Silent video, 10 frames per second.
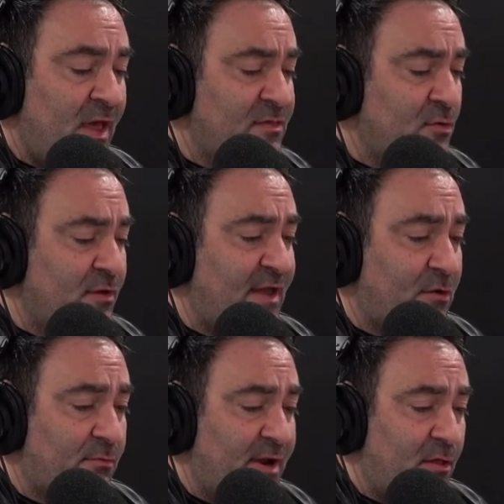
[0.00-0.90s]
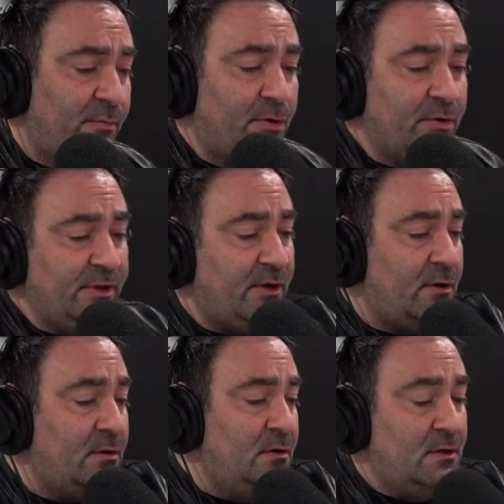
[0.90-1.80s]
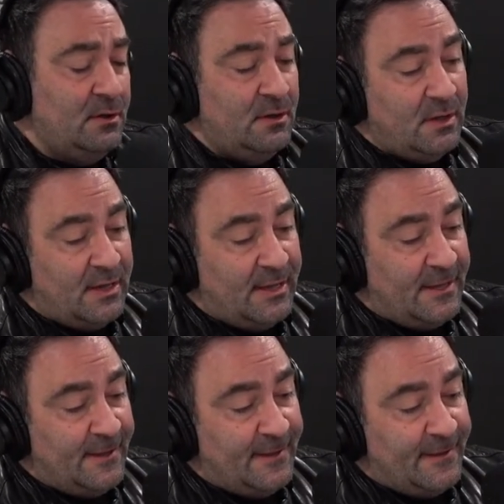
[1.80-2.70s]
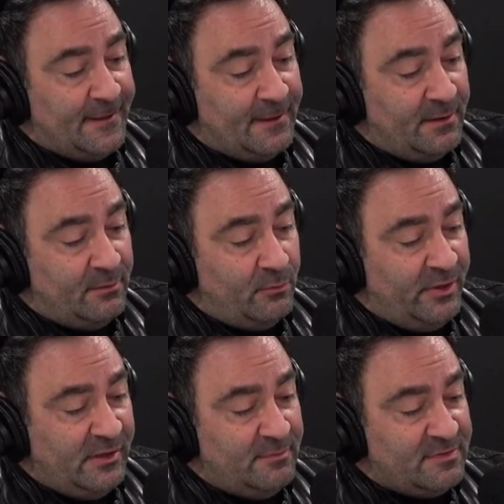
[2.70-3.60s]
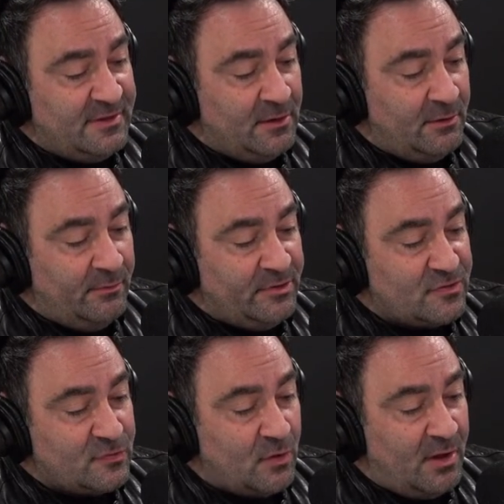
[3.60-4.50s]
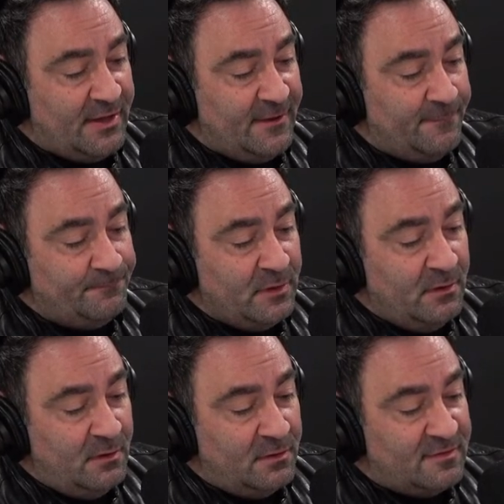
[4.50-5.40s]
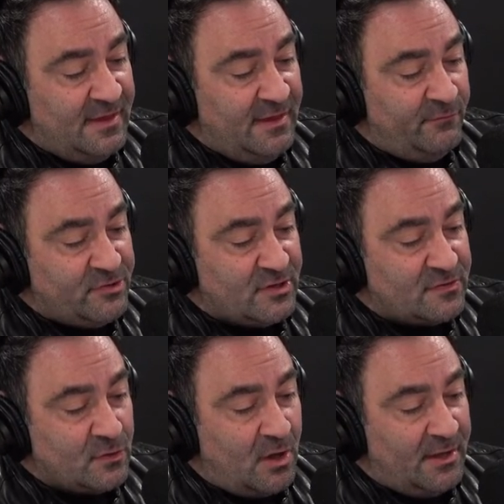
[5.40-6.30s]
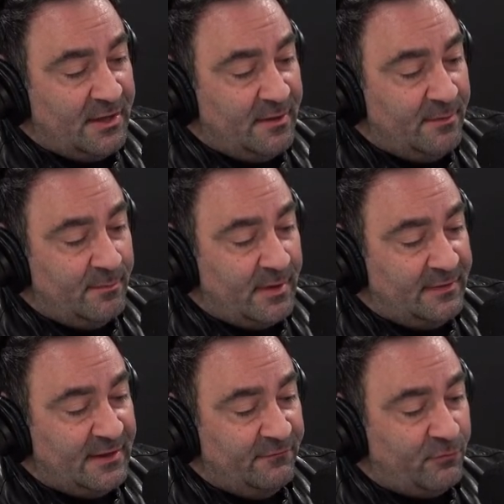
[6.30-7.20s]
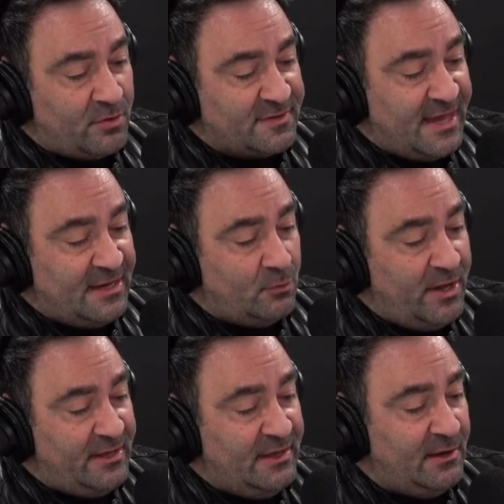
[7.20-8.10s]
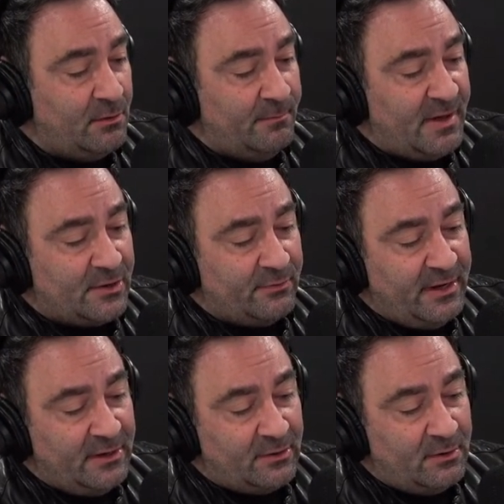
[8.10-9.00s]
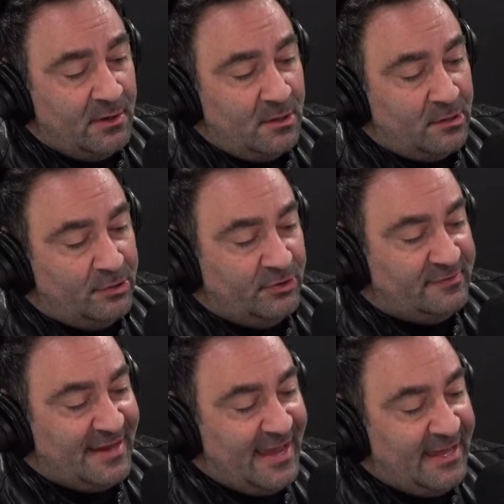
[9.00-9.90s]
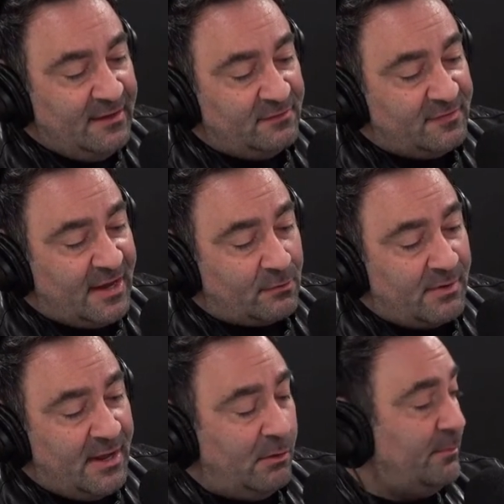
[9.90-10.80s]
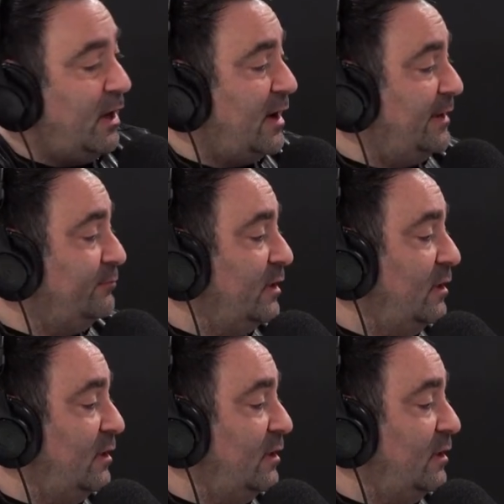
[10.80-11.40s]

I saw Tech Realm earlier. Uh, William is here. We just saw him. Steve, we just saw him. And then, of course, Handquake here, moderator. Good day, Tech Realm. All right.